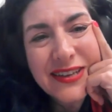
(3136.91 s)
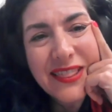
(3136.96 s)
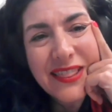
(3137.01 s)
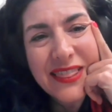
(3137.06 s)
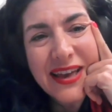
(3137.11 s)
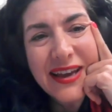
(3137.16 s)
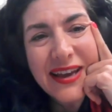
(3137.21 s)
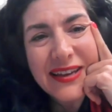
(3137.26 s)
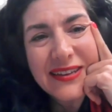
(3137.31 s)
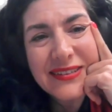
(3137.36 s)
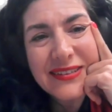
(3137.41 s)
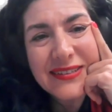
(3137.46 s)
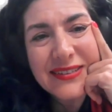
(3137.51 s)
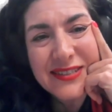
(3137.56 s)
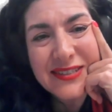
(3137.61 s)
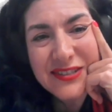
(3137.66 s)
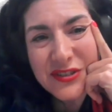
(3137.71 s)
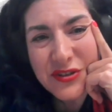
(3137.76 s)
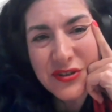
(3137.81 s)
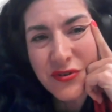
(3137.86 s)
that
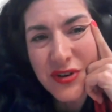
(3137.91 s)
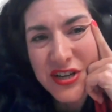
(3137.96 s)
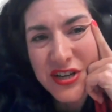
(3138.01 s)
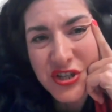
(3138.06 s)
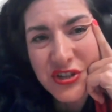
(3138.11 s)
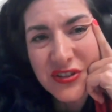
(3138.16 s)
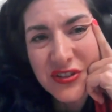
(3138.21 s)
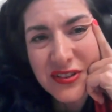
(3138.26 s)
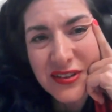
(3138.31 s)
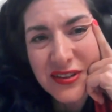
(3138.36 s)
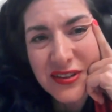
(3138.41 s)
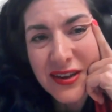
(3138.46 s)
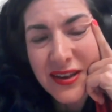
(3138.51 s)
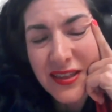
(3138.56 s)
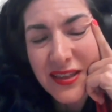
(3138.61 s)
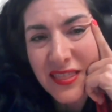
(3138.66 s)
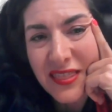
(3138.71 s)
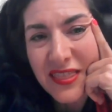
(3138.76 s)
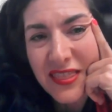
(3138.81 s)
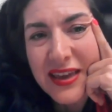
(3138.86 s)
discretion
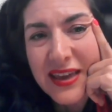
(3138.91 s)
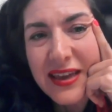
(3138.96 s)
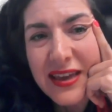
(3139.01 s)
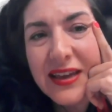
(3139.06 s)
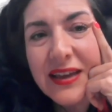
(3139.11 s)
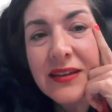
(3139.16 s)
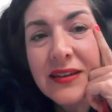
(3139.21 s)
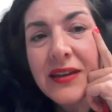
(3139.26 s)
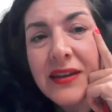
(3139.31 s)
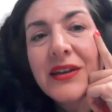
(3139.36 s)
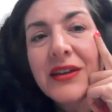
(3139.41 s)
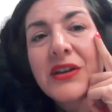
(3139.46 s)
there